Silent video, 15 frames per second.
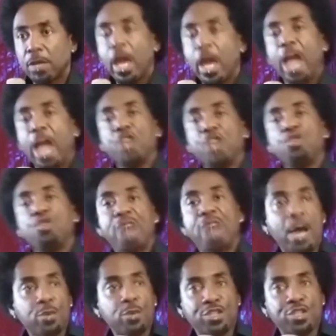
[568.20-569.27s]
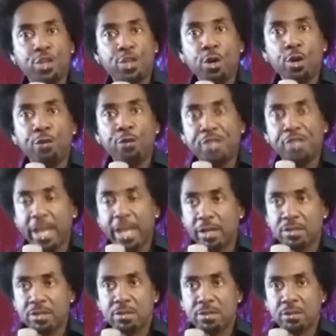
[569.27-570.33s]
and you've got reserve
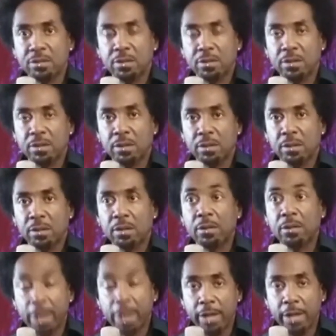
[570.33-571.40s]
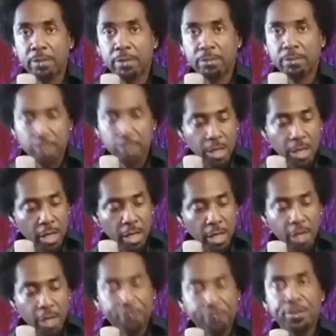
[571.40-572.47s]
tanks. All right?
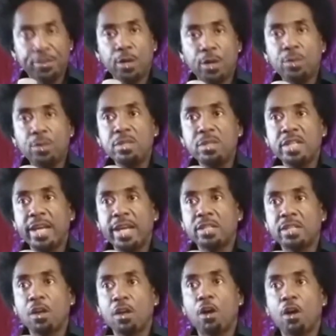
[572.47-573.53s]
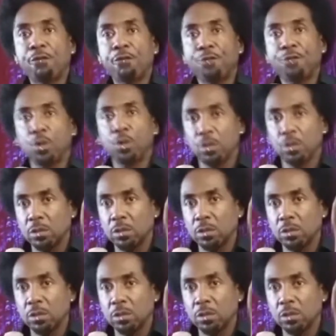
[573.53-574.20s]
If those tanks are full,